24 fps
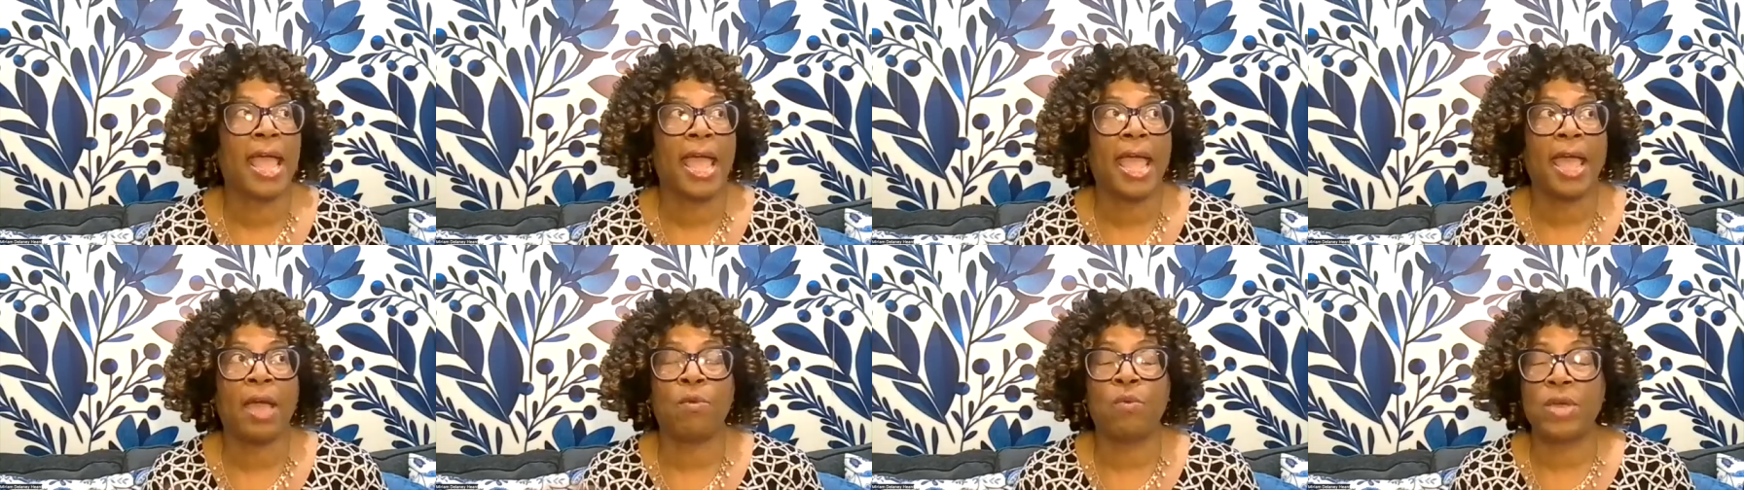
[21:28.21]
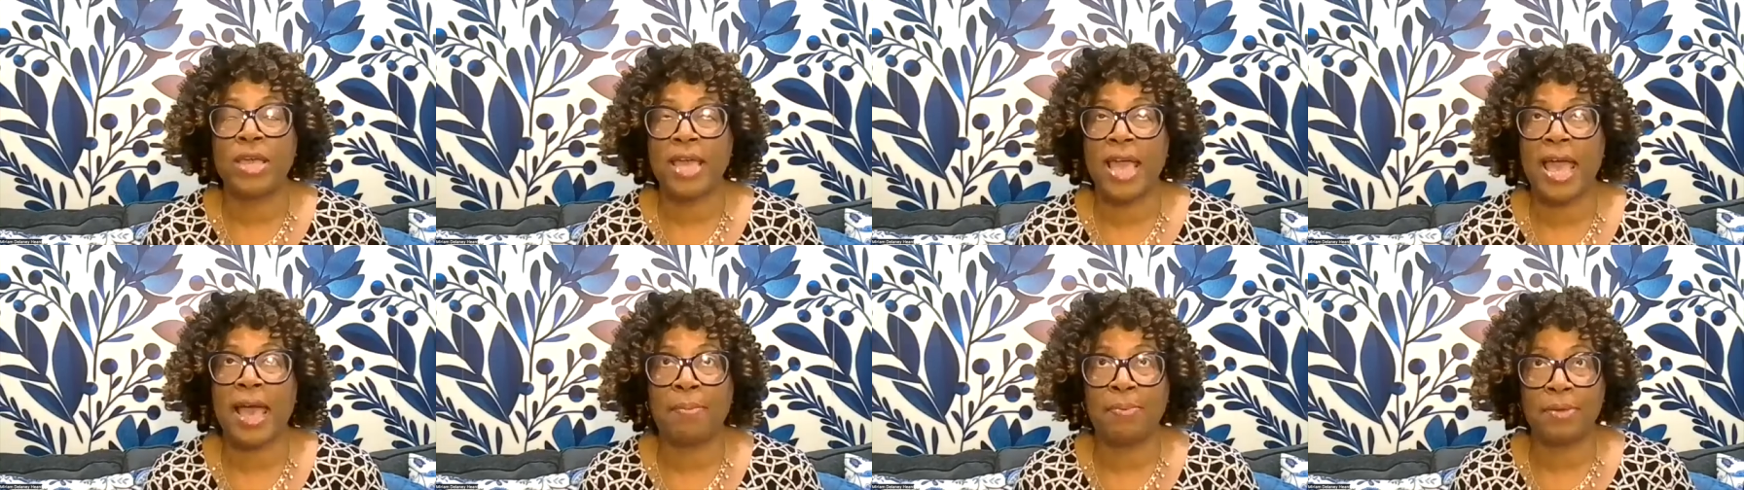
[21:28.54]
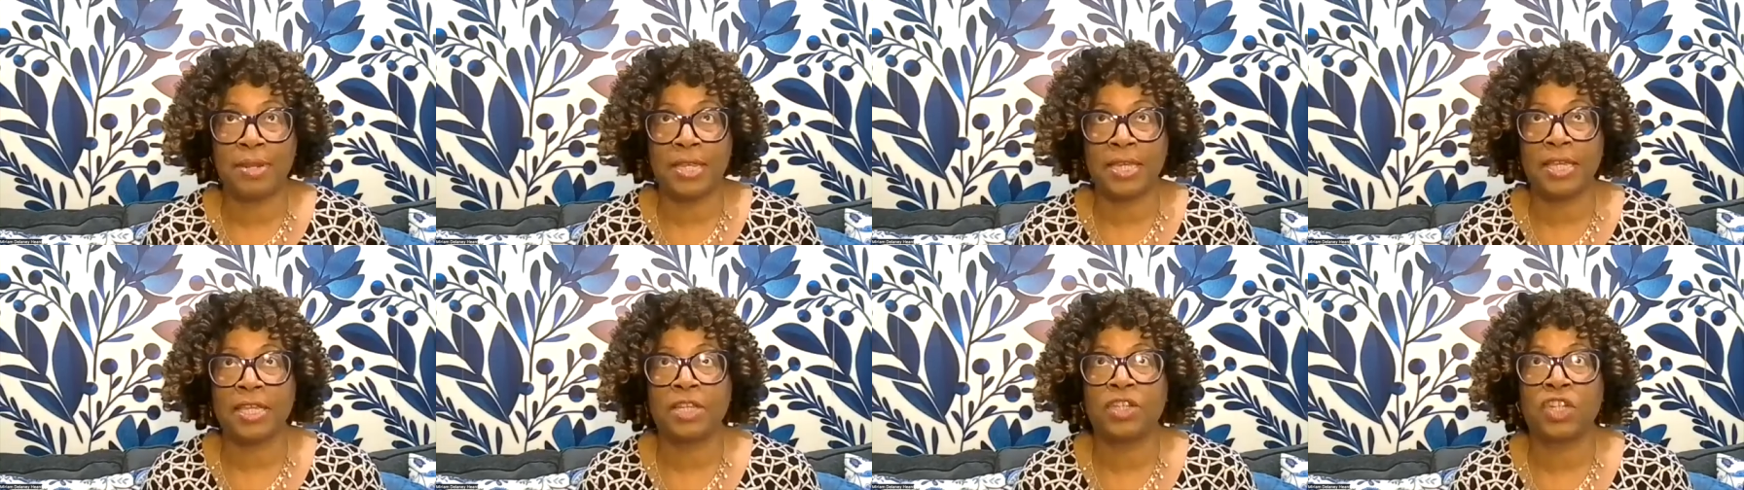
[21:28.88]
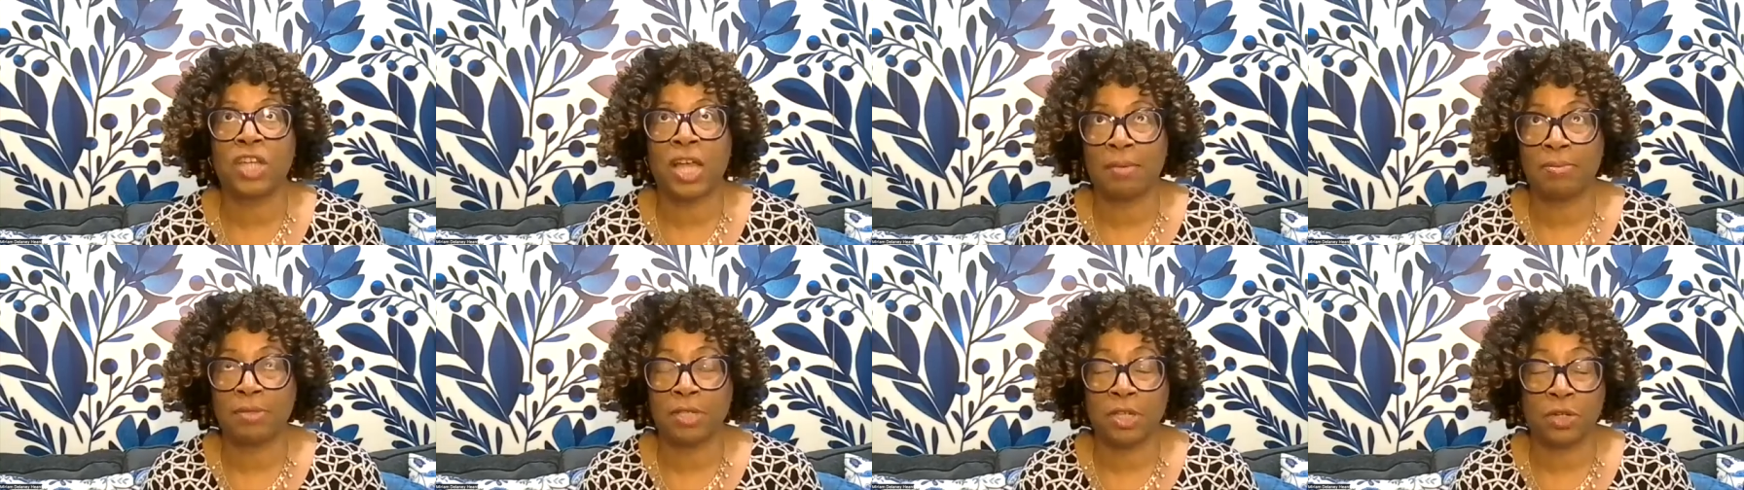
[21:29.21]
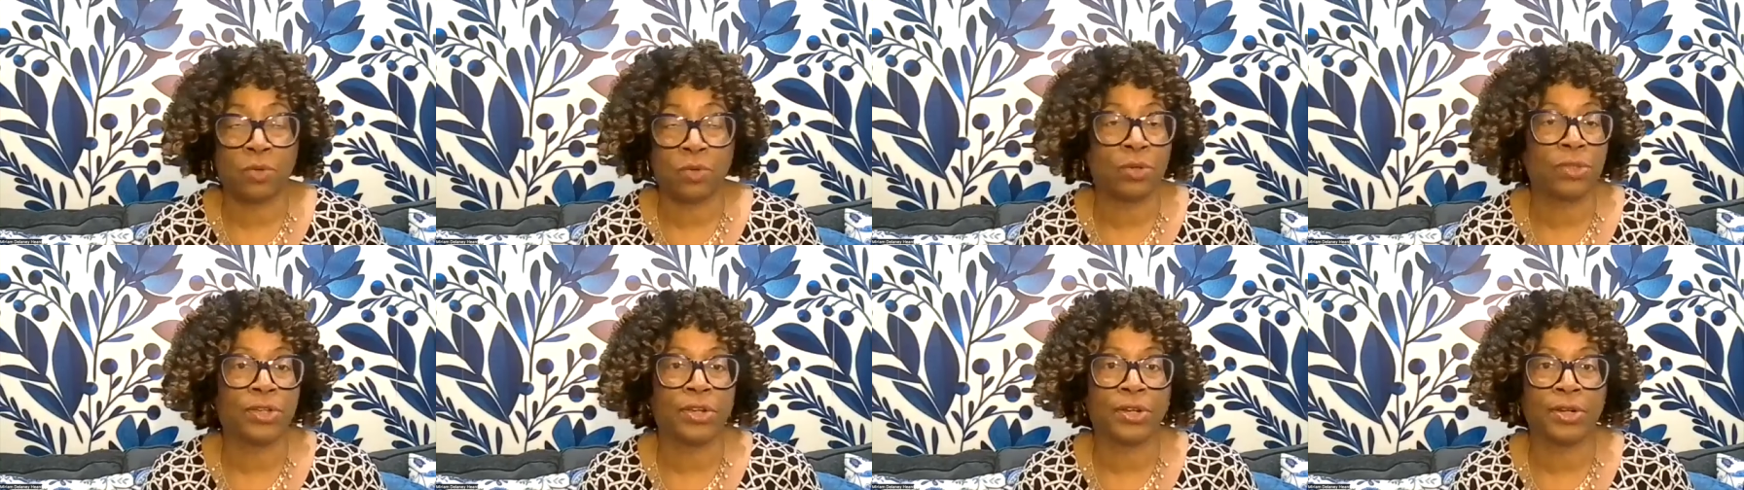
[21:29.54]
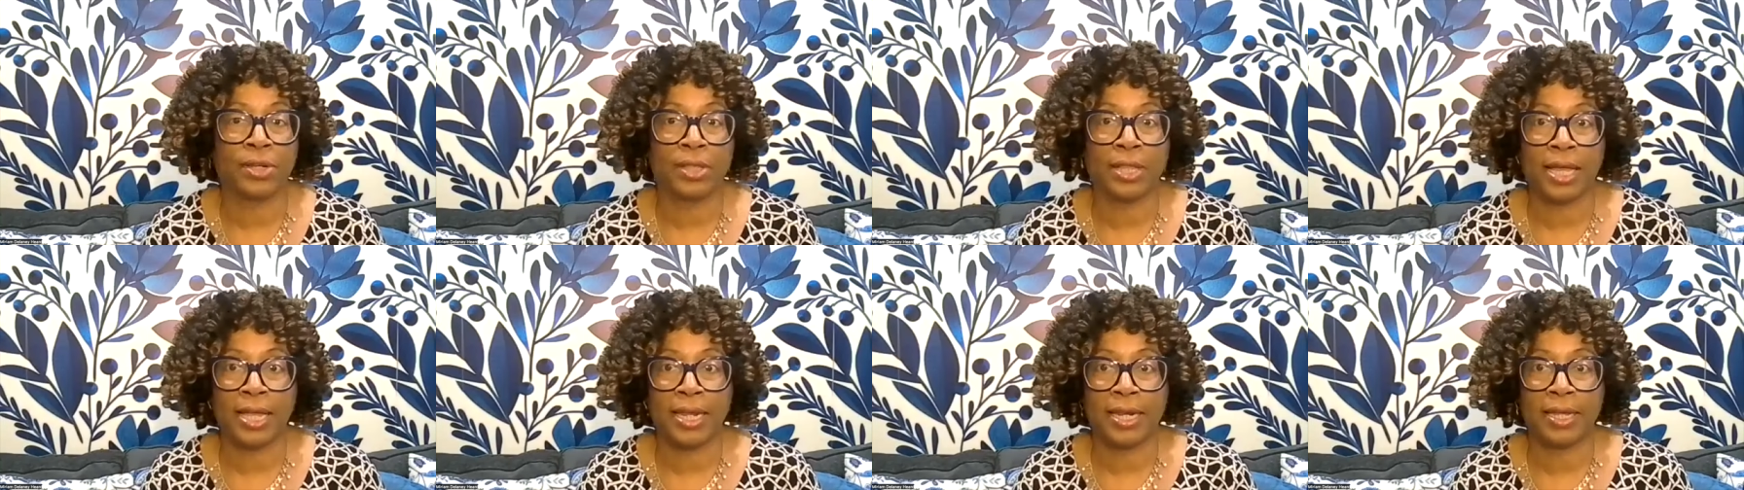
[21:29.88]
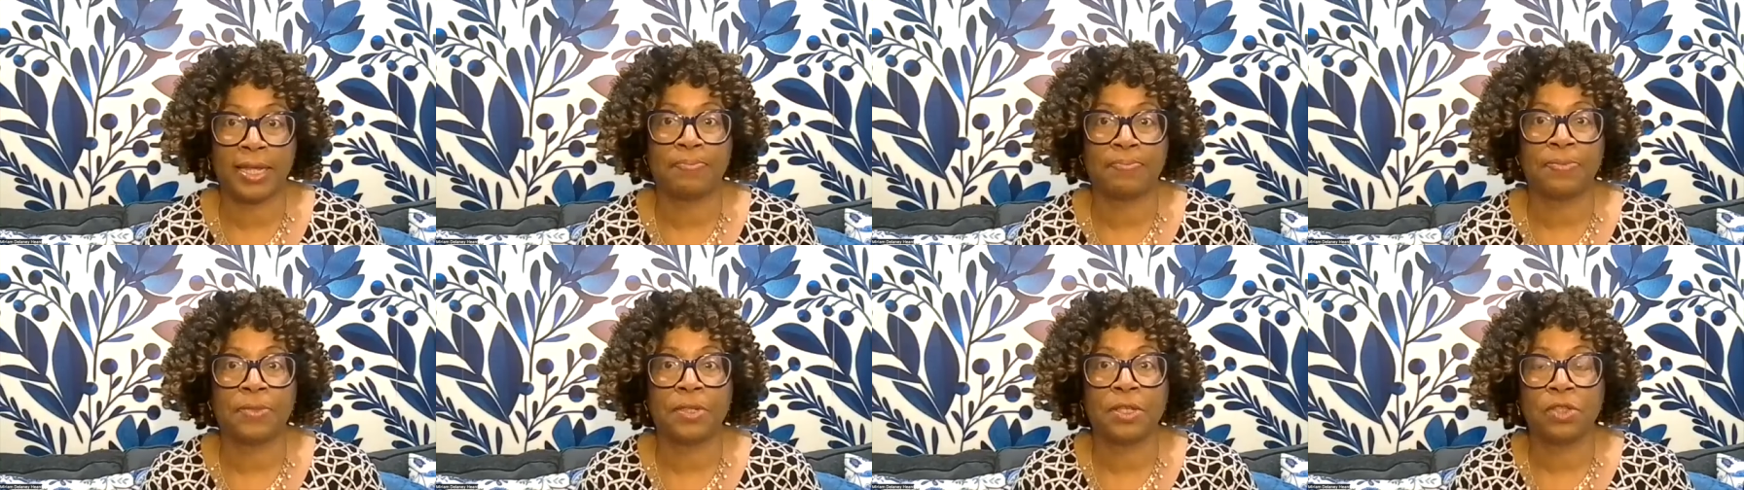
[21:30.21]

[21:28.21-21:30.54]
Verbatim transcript: And we happened to get jobs in North Carolina.